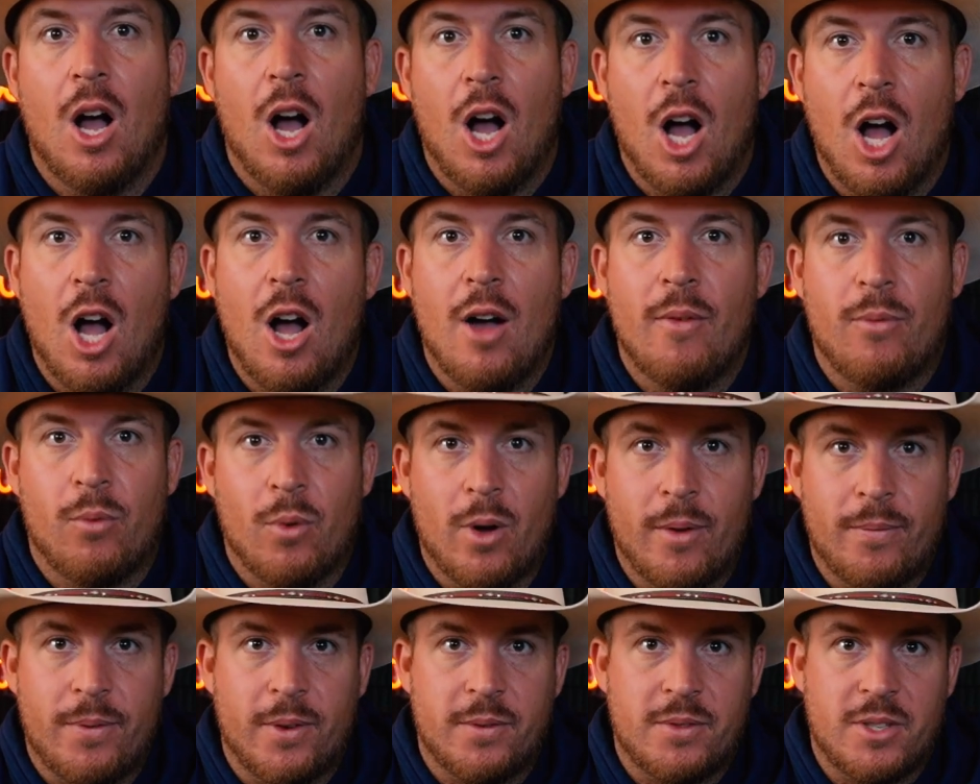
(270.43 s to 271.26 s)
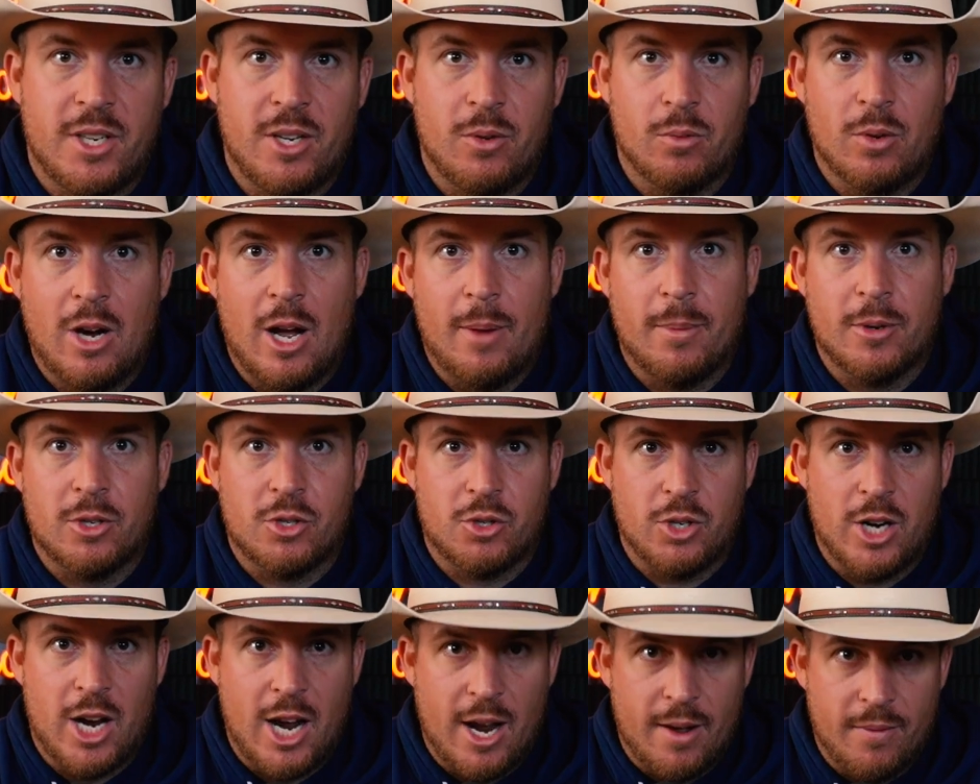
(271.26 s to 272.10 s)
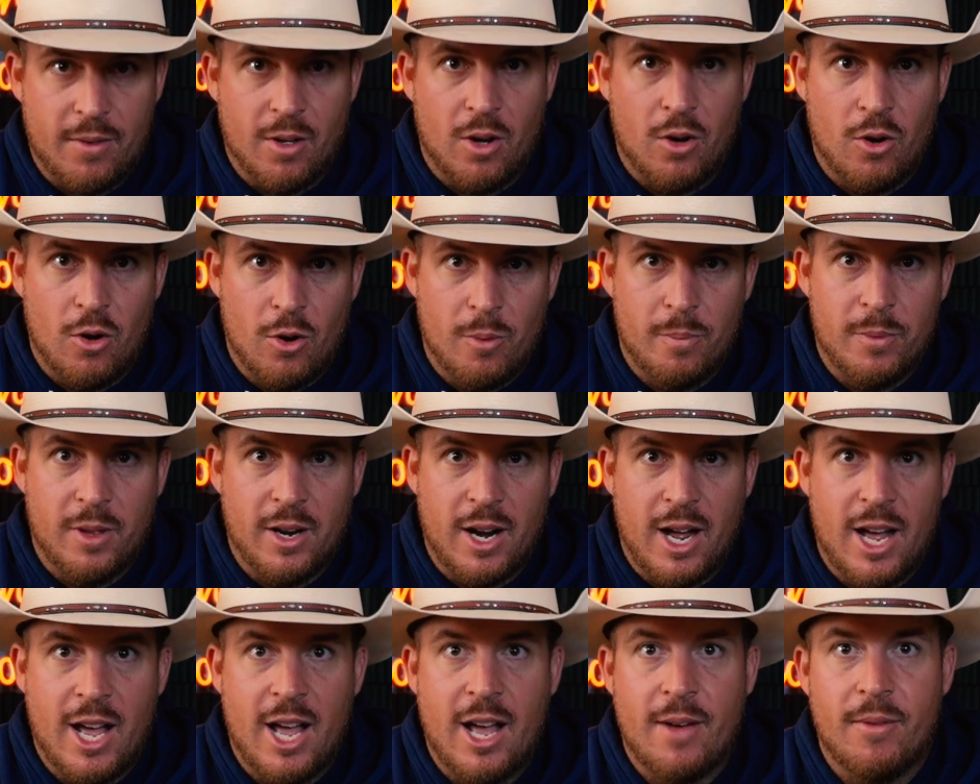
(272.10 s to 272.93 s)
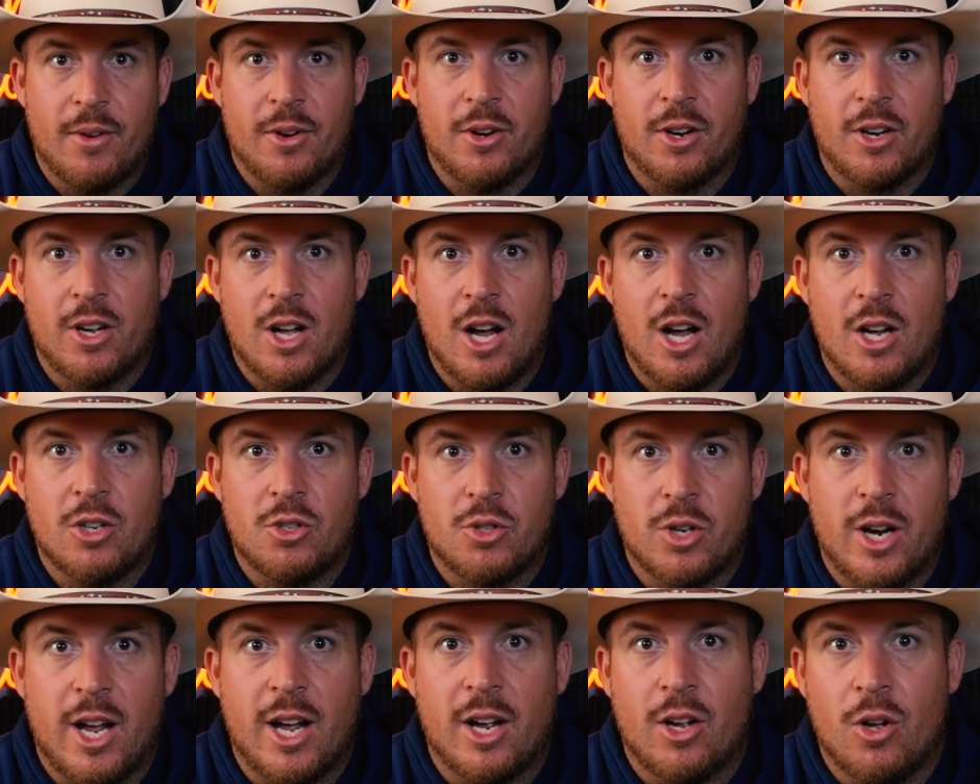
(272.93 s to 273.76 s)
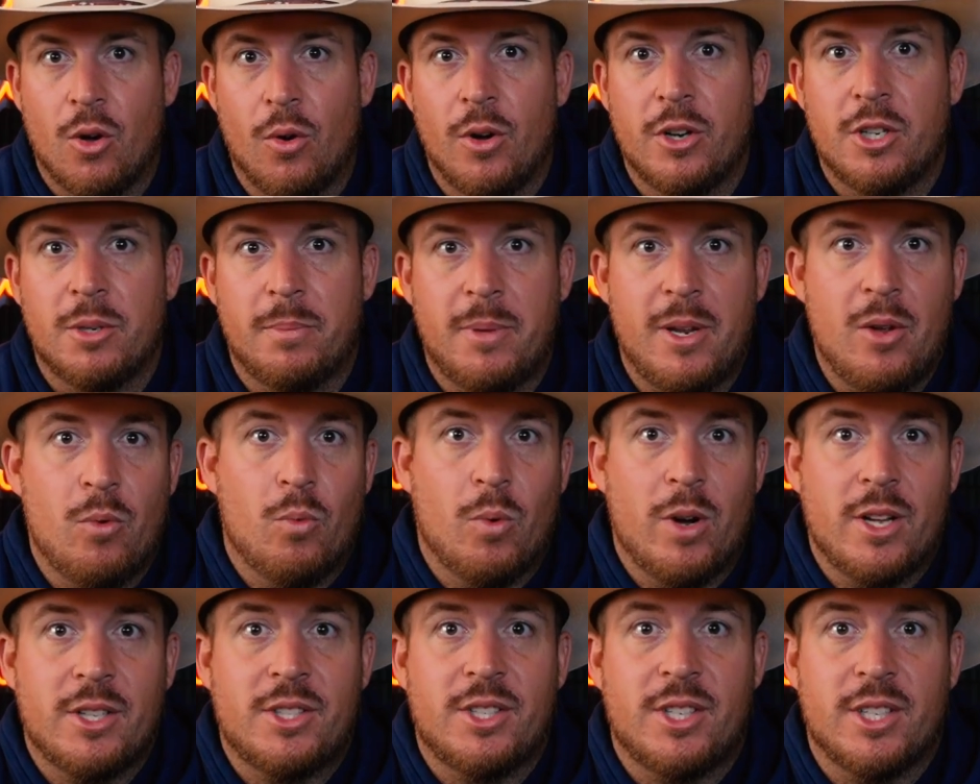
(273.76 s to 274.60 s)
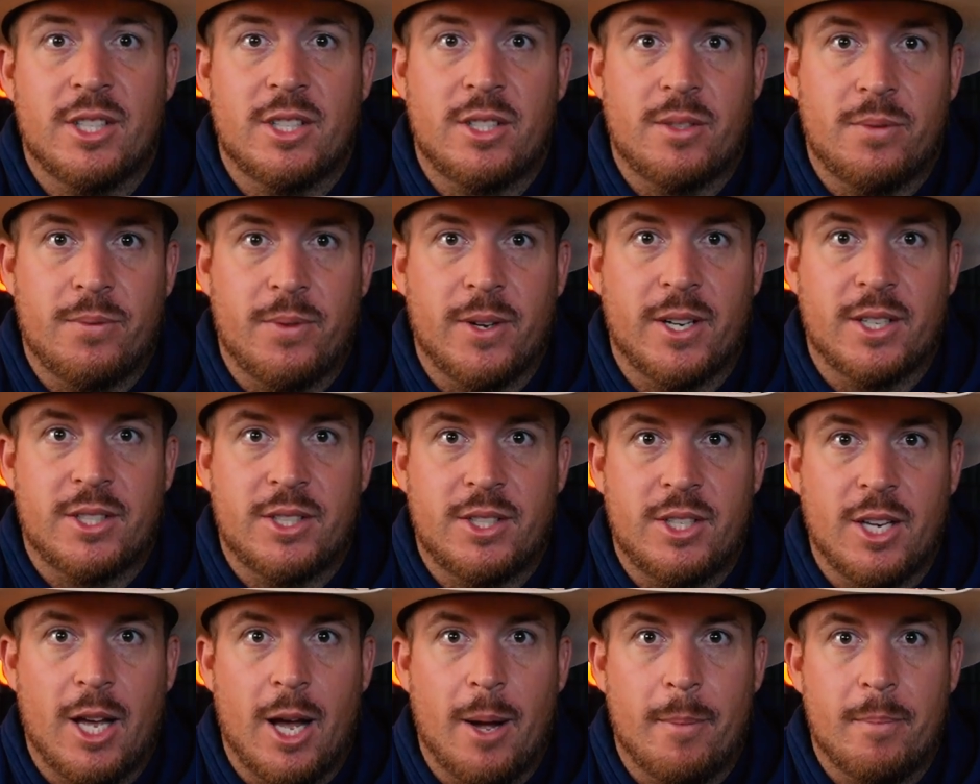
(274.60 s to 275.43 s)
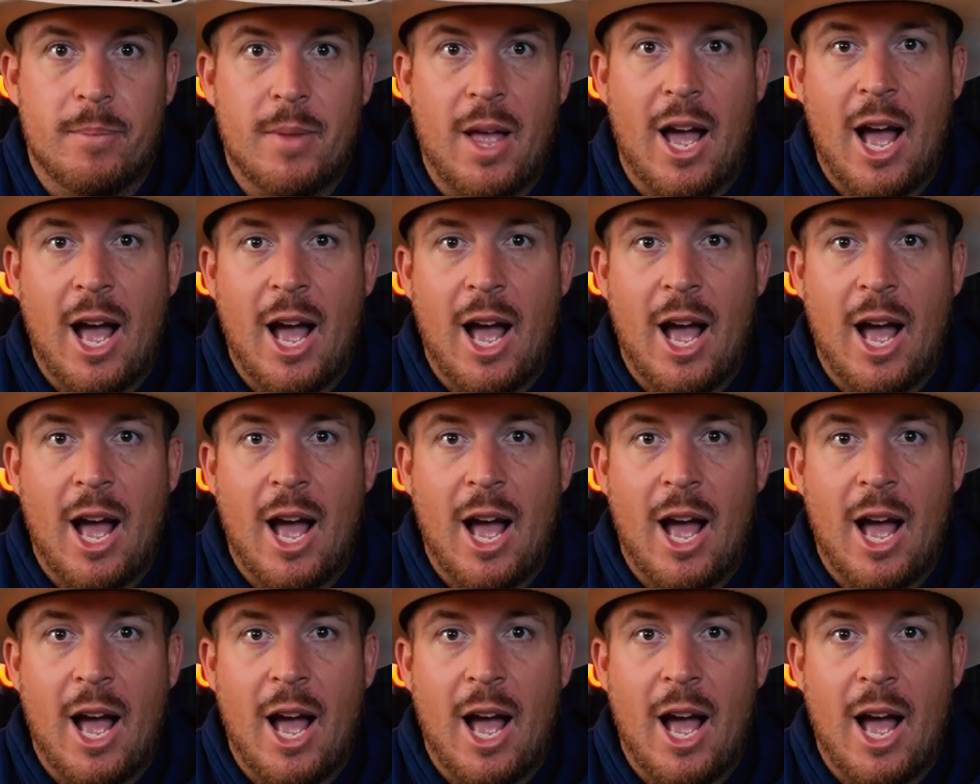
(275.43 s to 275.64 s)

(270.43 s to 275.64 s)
of 115 Roberts Drive, the home that I have under contract, going to be once it's fixed up.